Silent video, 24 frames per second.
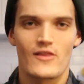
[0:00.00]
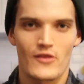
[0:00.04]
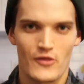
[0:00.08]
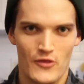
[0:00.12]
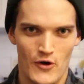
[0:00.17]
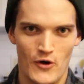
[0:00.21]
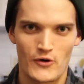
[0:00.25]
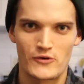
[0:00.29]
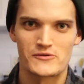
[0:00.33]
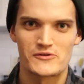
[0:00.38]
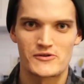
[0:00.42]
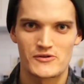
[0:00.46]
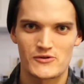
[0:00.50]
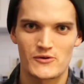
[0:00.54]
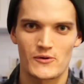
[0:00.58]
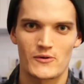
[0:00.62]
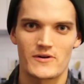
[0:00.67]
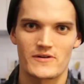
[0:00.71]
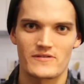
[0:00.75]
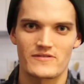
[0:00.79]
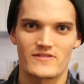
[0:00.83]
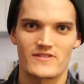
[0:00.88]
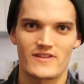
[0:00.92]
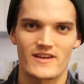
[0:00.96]
Those
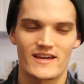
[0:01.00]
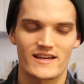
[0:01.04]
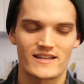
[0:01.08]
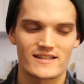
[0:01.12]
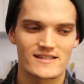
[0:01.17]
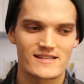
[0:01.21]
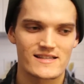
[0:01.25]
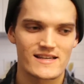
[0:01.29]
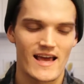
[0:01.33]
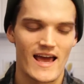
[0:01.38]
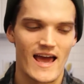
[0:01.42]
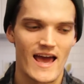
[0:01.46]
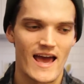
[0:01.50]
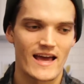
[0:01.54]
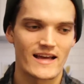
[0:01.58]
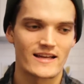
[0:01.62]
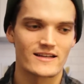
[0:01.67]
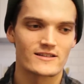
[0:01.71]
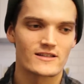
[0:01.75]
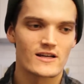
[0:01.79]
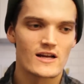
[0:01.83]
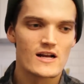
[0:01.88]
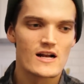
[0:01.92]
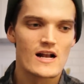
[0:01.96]
sort of things.
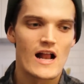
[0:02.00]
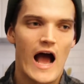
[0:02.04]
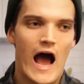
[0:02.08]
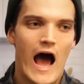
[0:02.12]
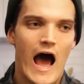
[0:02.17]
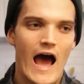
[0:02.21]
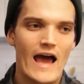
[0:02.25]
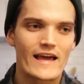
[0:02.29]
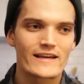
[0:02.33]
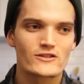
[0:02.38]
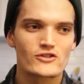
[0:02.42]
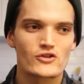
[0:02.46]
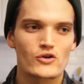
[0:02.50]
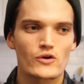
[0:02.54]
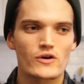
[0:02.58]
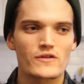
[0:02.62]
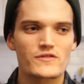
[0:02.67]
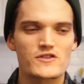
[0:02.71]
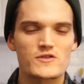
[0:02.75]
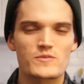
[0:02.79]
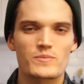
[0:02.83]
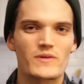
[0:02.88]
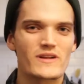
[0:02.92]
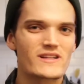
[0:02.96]
And I sort
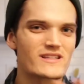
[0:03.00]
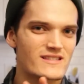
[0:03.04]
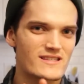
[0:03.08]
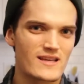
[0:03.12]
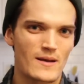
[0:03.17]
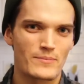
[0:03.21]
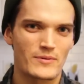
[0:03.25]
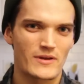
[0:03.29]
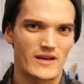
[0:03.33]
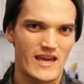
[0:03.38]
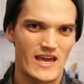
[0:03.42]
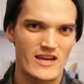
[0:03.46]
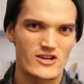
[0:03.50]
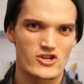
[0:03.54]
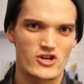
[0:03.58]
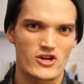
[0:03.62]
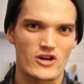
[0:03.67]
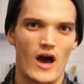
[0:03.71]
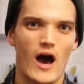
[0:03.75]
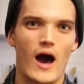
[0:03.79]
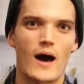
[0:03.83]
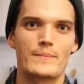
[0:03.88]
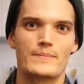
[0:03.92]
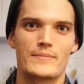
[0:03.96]
of split
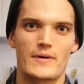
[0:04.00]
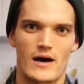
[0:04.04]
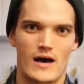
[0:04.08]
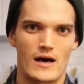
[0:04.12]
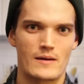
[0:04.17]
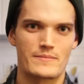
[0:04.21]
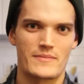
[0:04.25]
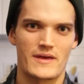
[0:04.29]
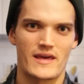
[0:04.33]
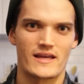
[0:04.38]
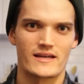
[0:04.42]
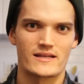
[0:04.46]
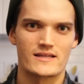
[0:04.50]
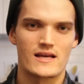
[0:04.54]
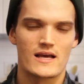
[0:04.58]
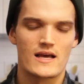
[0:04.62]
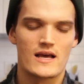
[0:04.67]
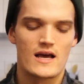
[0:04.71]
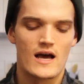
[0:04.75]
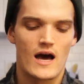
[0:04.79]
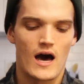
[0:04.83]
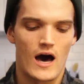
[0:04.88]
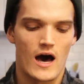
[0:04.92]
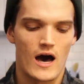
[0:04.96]
supplication up a bit.
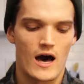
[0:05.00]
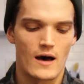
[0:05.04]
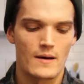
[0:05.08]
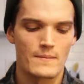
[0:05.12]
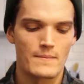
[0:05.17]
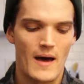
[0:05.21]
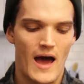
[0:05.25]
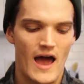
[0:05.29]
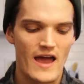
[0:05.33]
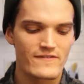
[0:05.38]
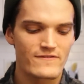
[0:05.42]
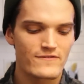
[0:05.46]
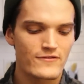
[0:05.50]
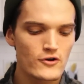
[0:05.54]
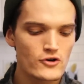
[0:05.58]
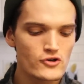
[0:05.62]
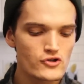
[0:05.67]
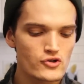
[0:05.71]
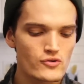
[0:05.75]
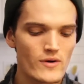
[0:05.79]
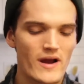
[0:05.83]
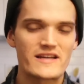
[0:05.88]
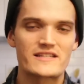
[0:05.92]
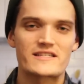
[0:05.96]
I
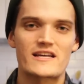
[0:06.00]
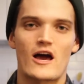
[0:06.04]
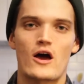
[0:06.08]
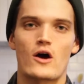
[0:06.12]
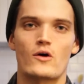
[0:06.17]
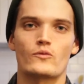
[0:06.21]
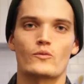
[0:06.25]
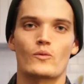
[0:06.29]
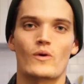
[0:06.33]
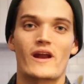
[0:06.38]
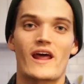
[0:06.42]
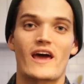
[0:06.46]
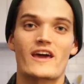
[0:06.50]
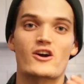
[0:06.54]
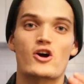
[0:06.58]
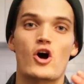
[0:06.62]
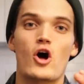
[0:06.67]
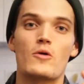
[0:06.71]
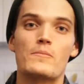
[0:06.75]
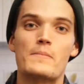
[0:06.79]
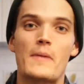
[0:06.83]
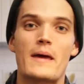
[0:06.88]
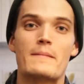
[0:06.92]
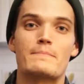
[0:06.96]
first write down what I
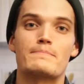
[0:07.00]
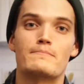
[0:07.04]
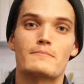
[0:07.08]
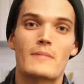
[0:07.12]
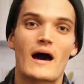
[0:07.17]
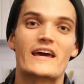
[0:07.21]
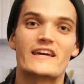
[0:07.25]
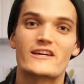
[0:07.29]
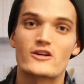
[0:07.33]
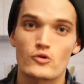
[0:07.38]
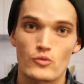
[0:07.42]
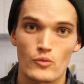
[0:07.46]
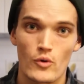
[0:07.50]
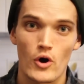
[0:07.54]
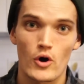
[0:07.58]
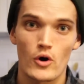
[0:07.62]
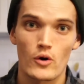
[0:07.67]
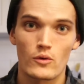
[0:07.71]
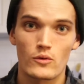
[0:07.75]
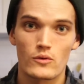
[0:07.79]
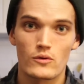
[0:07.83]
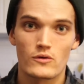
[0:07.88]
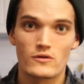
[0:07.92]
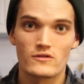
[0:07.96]
call my
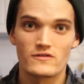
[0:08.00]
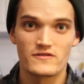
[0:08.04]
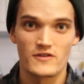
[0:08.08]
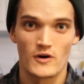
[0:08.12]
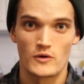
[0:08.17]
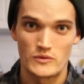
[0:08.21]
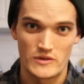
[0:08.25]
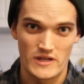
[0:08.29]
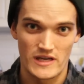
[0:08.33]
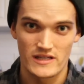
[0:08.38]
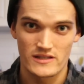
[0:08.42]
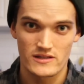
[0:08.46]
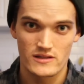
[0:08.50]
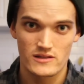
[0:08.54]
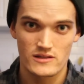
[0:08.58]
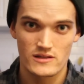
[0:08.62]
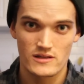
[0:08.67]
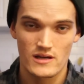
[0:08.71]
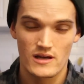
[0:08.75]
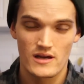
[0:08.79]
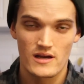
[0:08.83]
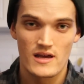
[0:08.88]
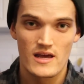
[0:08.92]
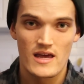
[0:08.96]
micro
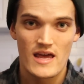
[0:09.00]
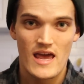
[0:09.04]
focus.